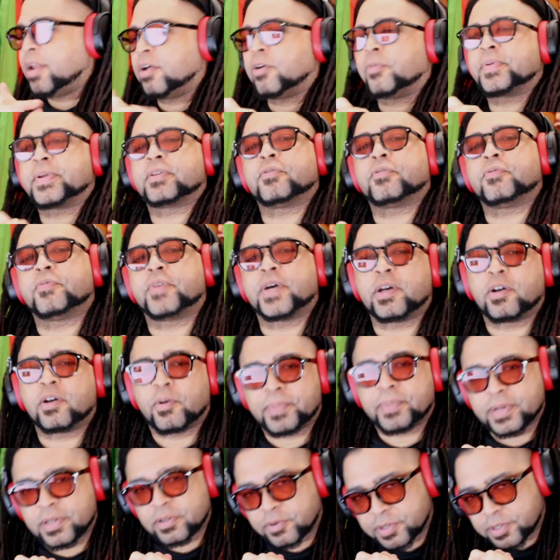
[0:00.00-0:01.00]
Hope you're doing well.
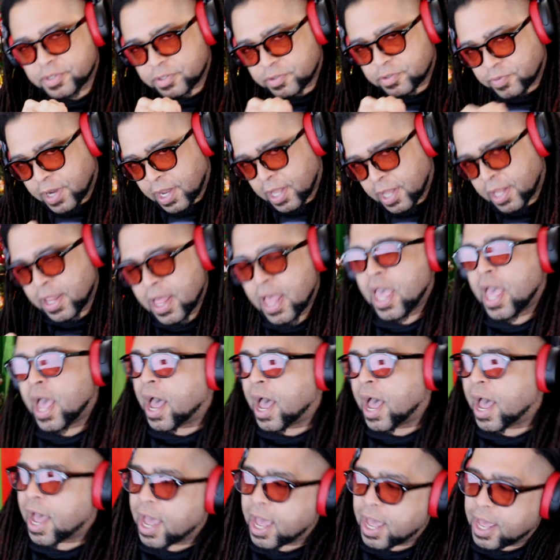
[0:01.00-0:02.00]
Hope you're doing swell.
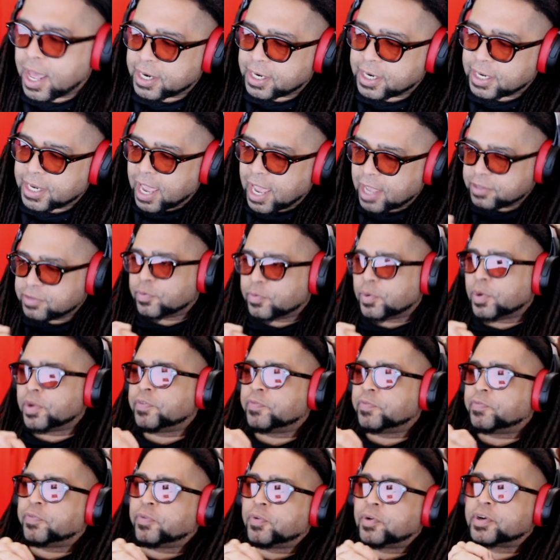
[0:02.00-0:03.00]
Last one
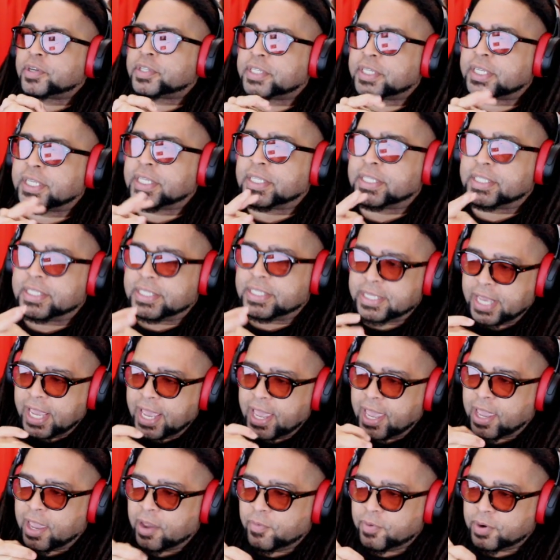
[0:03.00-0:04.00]
for today.